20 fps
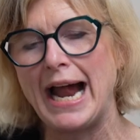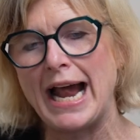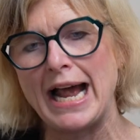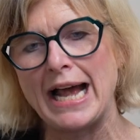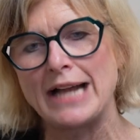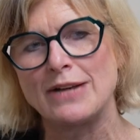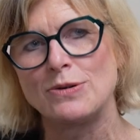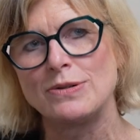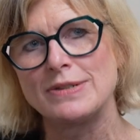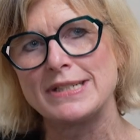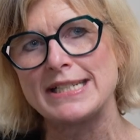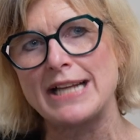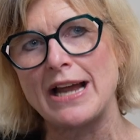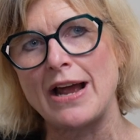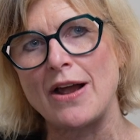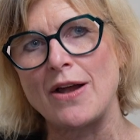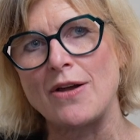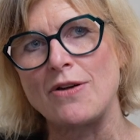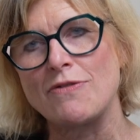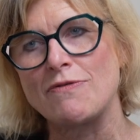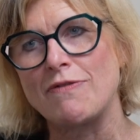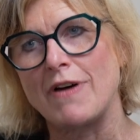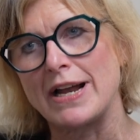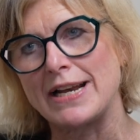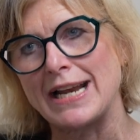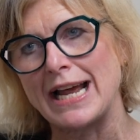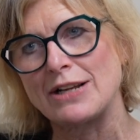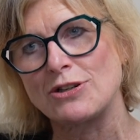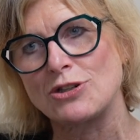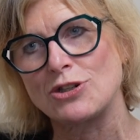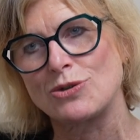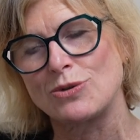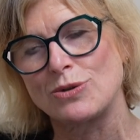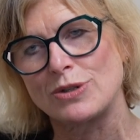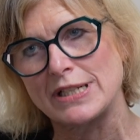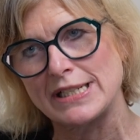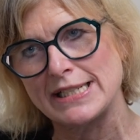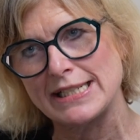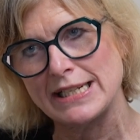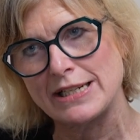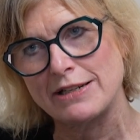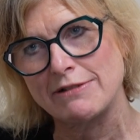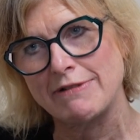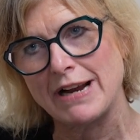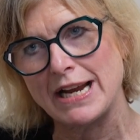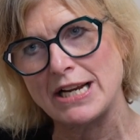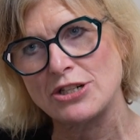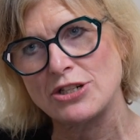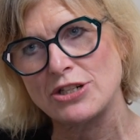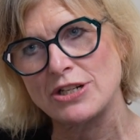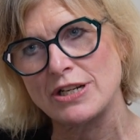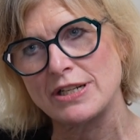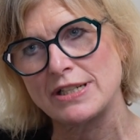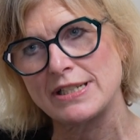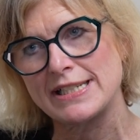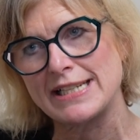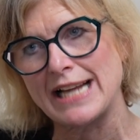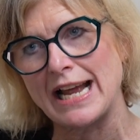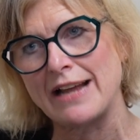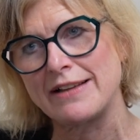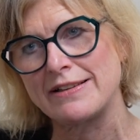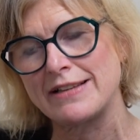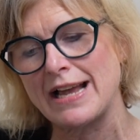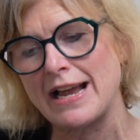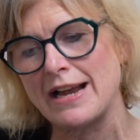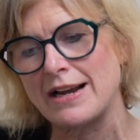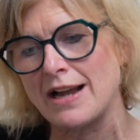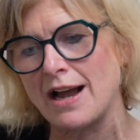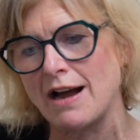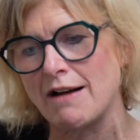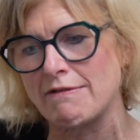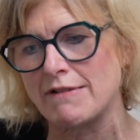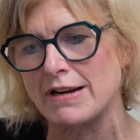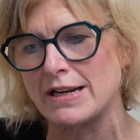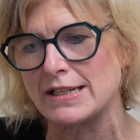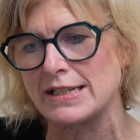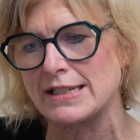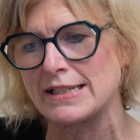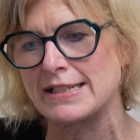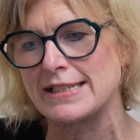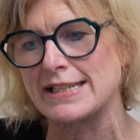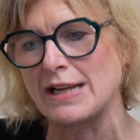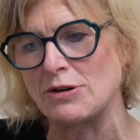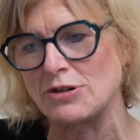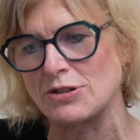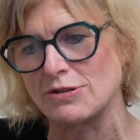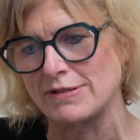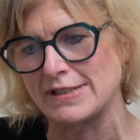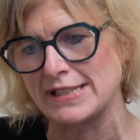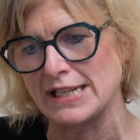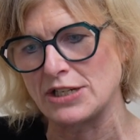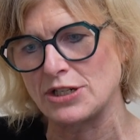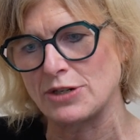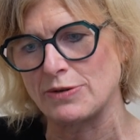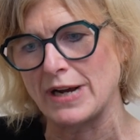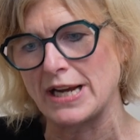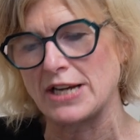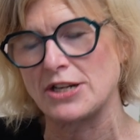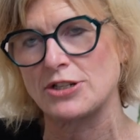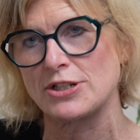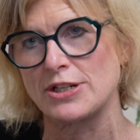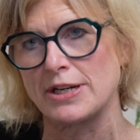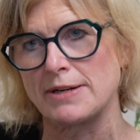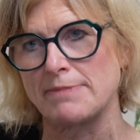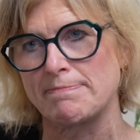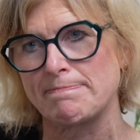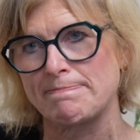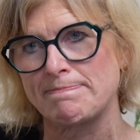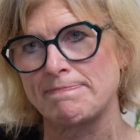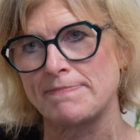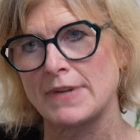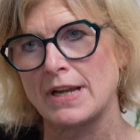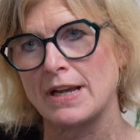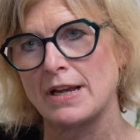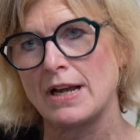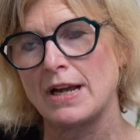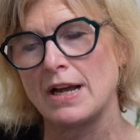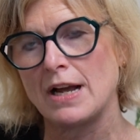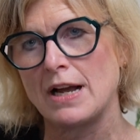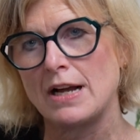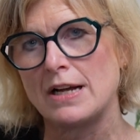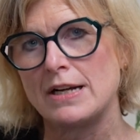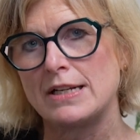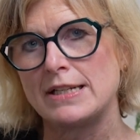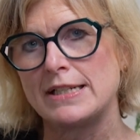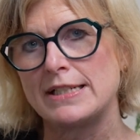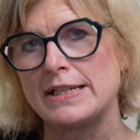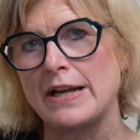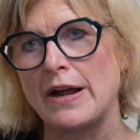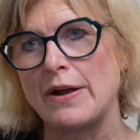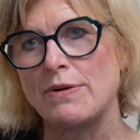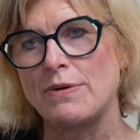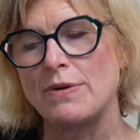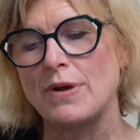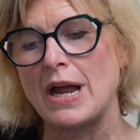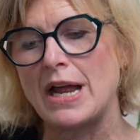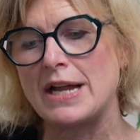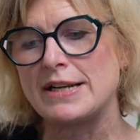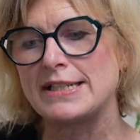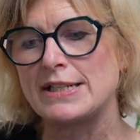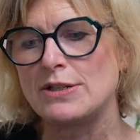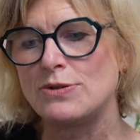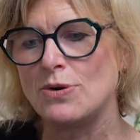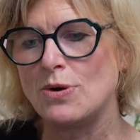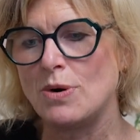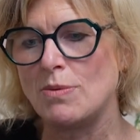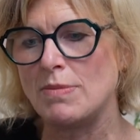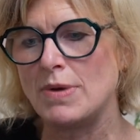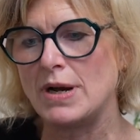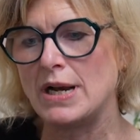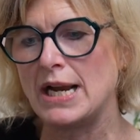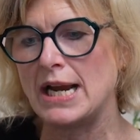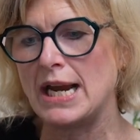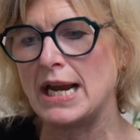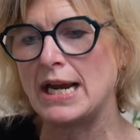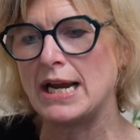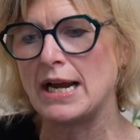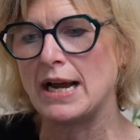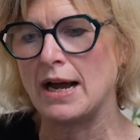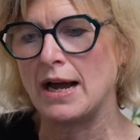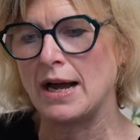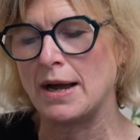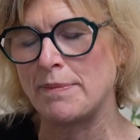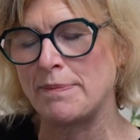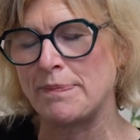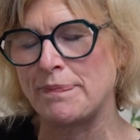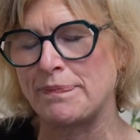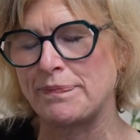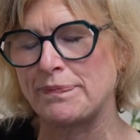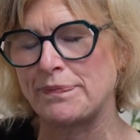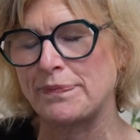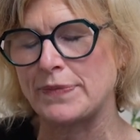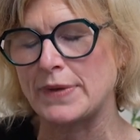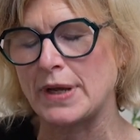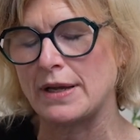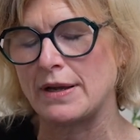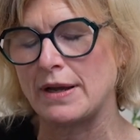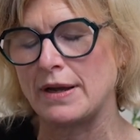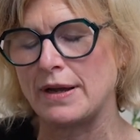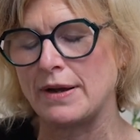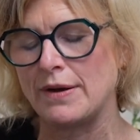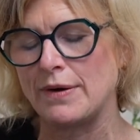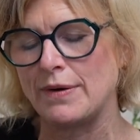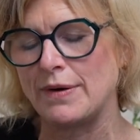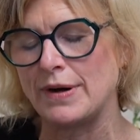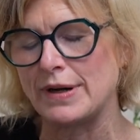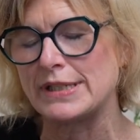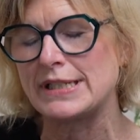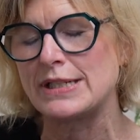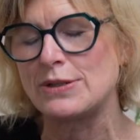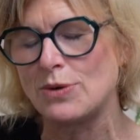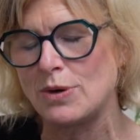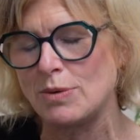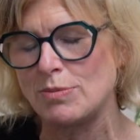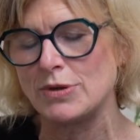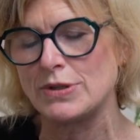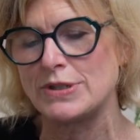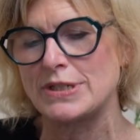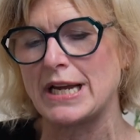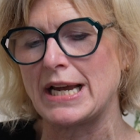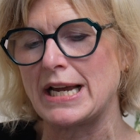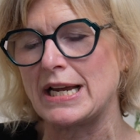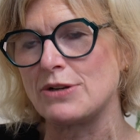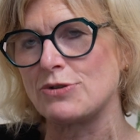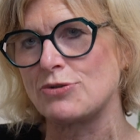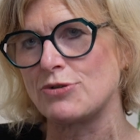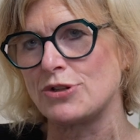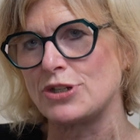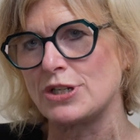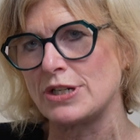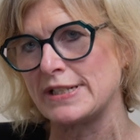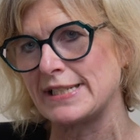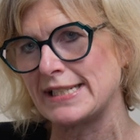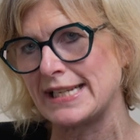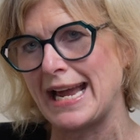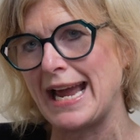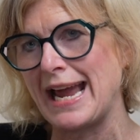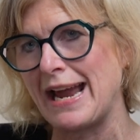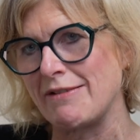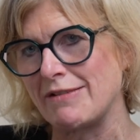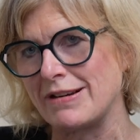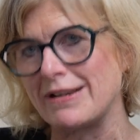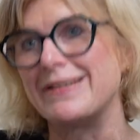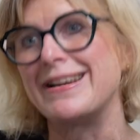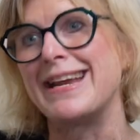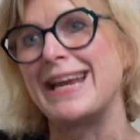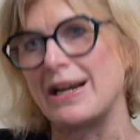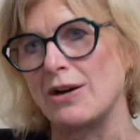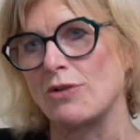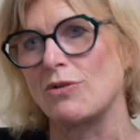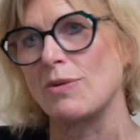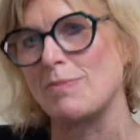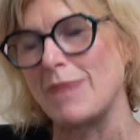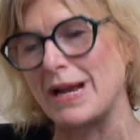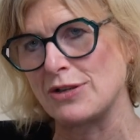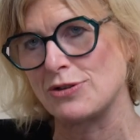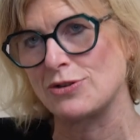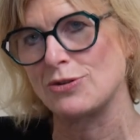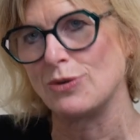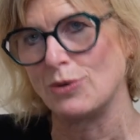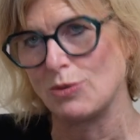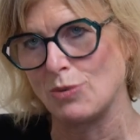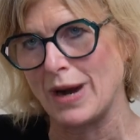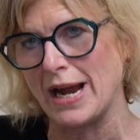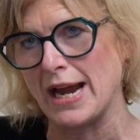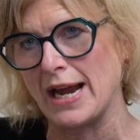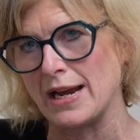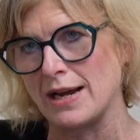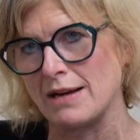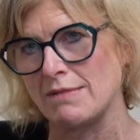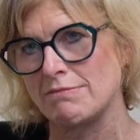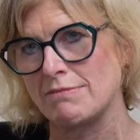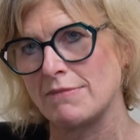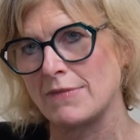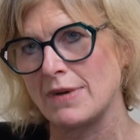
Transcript: also financial considerations and their current social situation. So it's normally it's normal to introduce care in an incremental way.